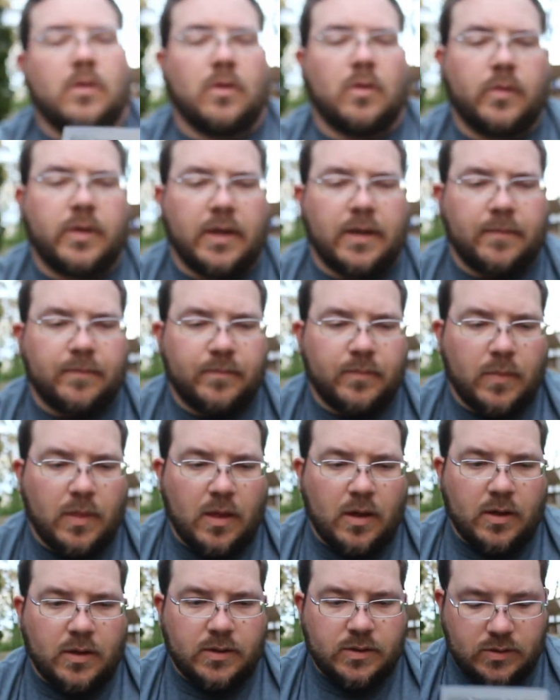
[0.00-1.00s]
Okay,
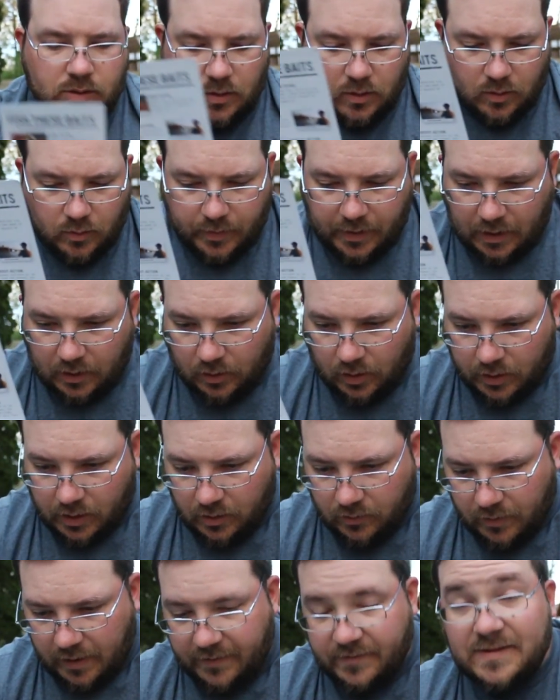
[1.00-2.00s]
so we got a Lucky
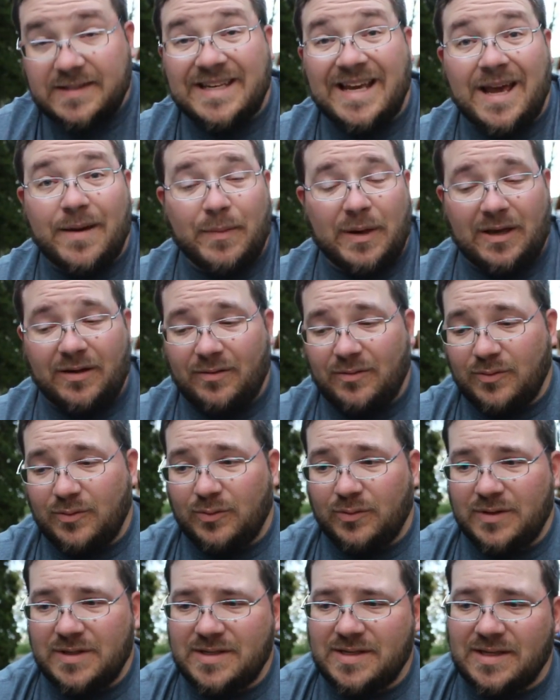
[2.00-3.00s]
Craft, Sammy.
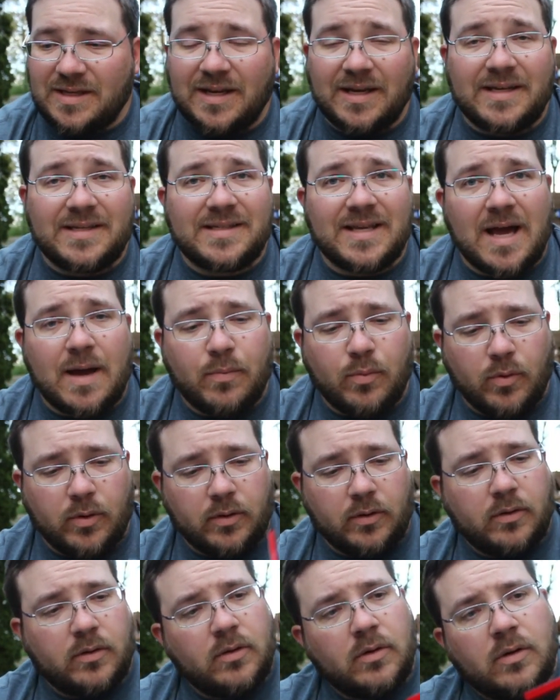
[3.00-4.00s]
Ooh, this is a nice top water.